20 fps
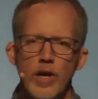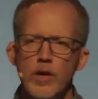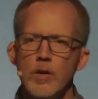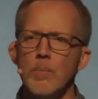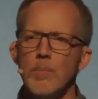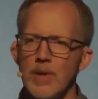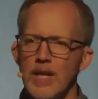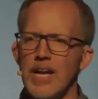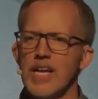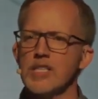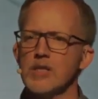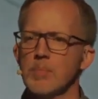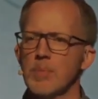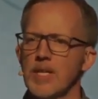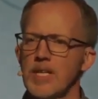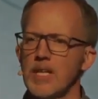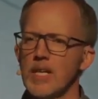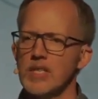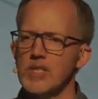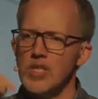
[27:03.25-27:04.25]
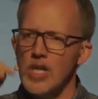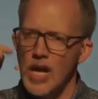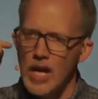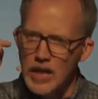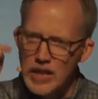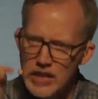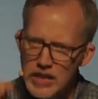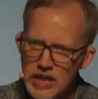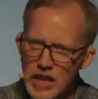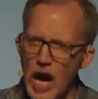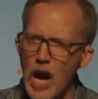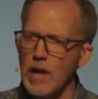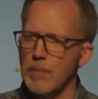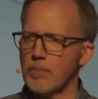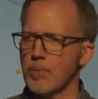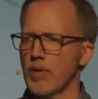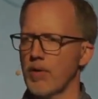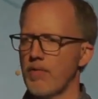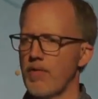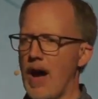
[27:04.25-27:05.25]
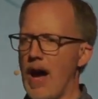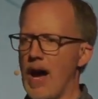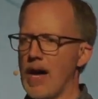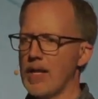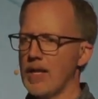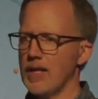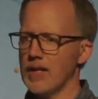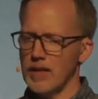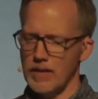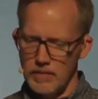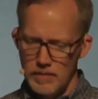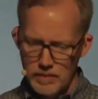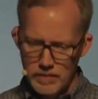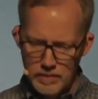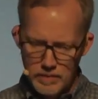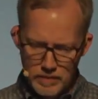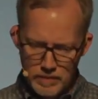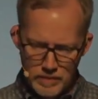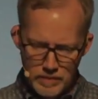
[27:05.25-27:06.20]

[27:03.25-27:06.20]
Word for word: We're blessed because God provided it.